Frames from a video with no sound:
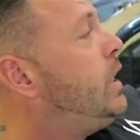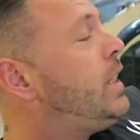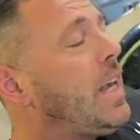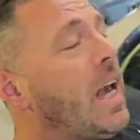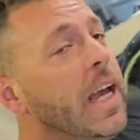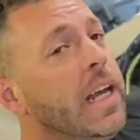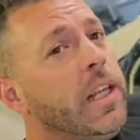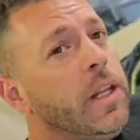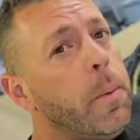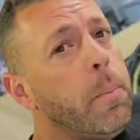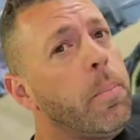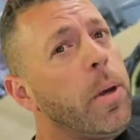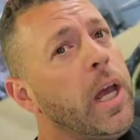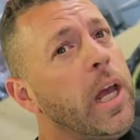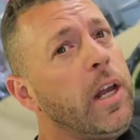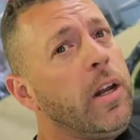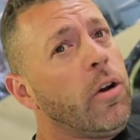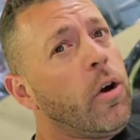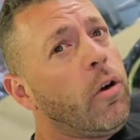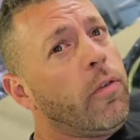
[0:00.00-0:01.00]
getting the
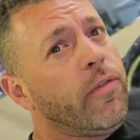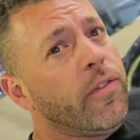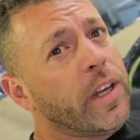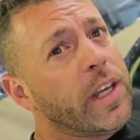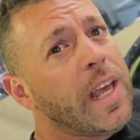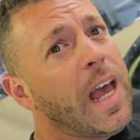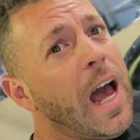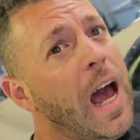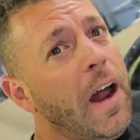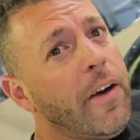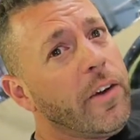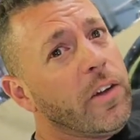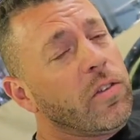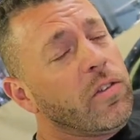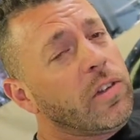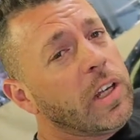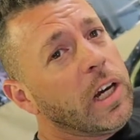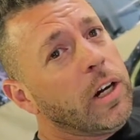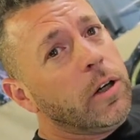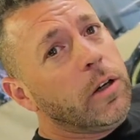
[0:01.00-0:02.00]
paint off the car
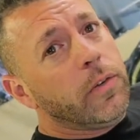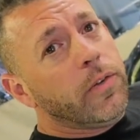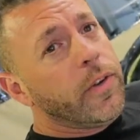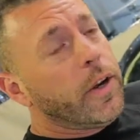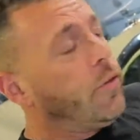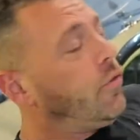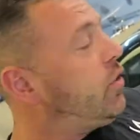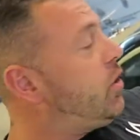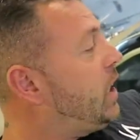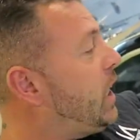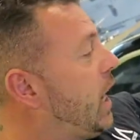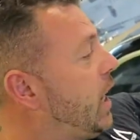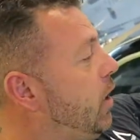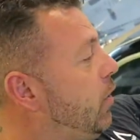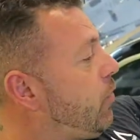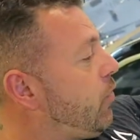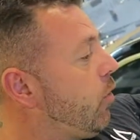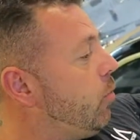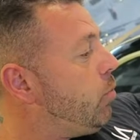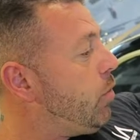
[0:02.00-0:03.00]
itself, and obviously
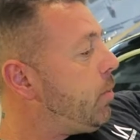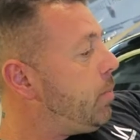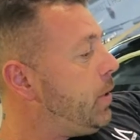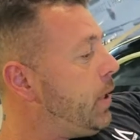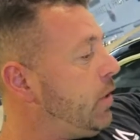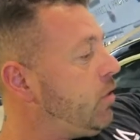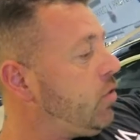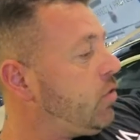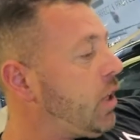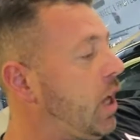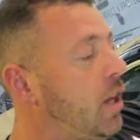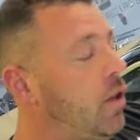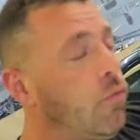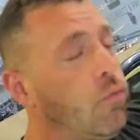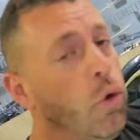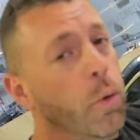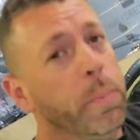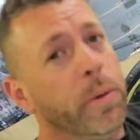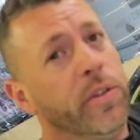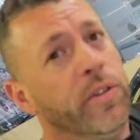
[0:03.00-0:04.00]
getting it from places like
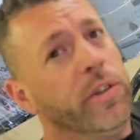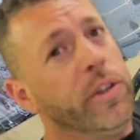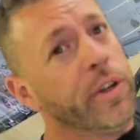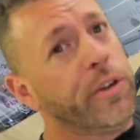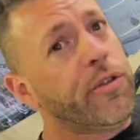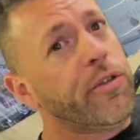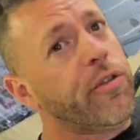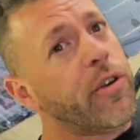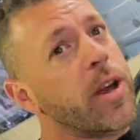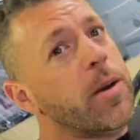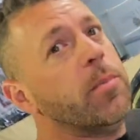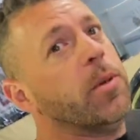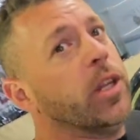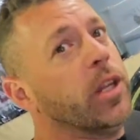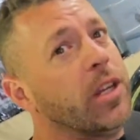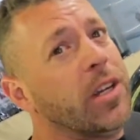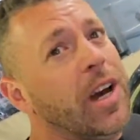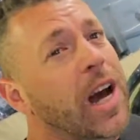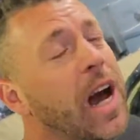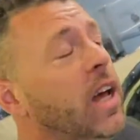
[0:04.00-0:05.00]
the rubbers and the trim
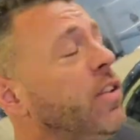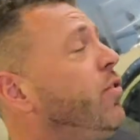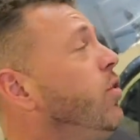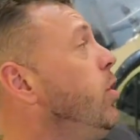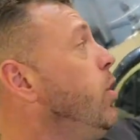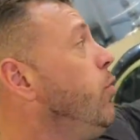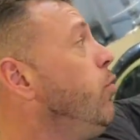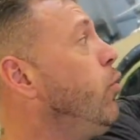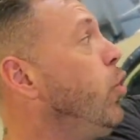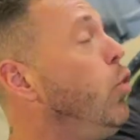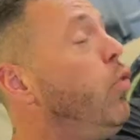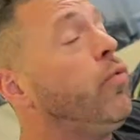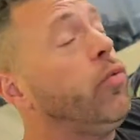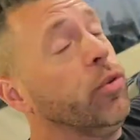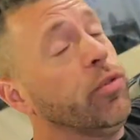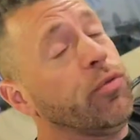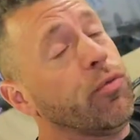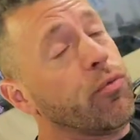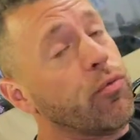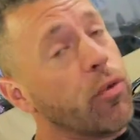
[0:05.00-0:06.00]
and the glass, and the
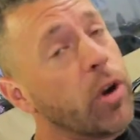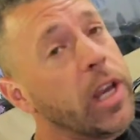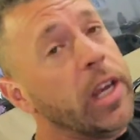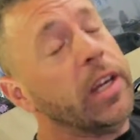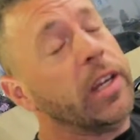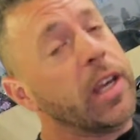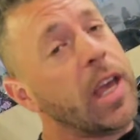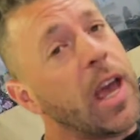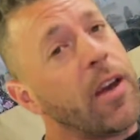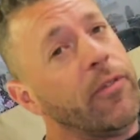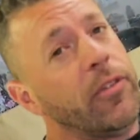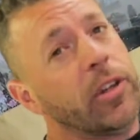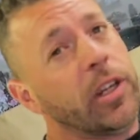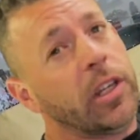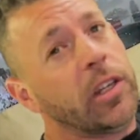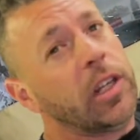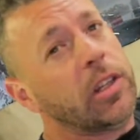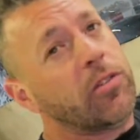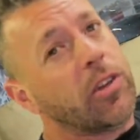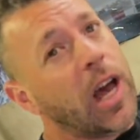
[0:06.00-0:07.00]
roof was really
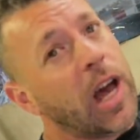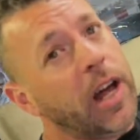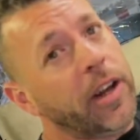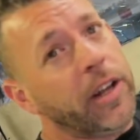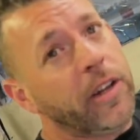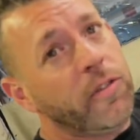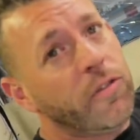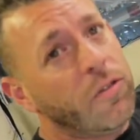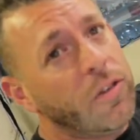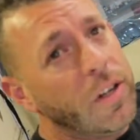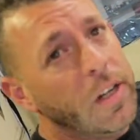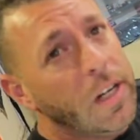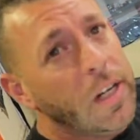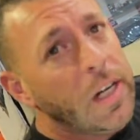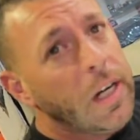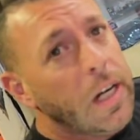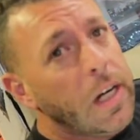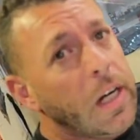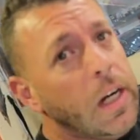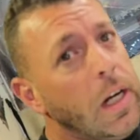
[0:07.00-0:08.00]
heavily tarnished.
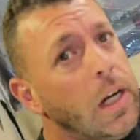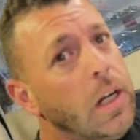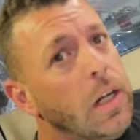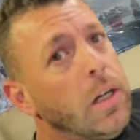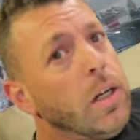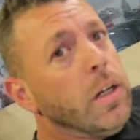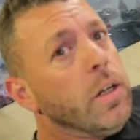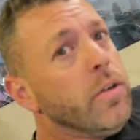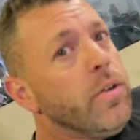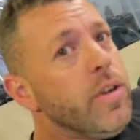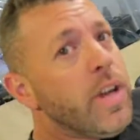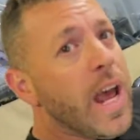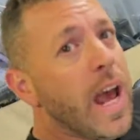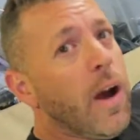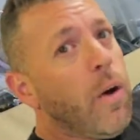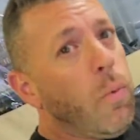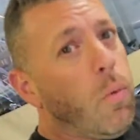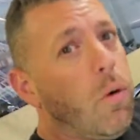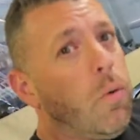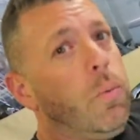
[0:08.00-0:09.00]

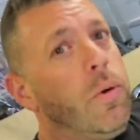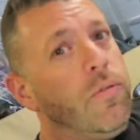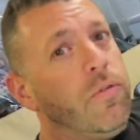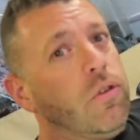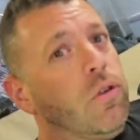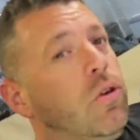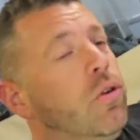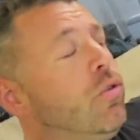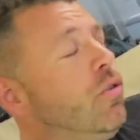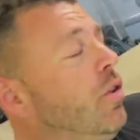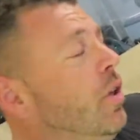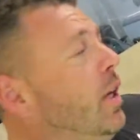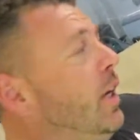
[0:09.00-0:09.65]
Now what we've done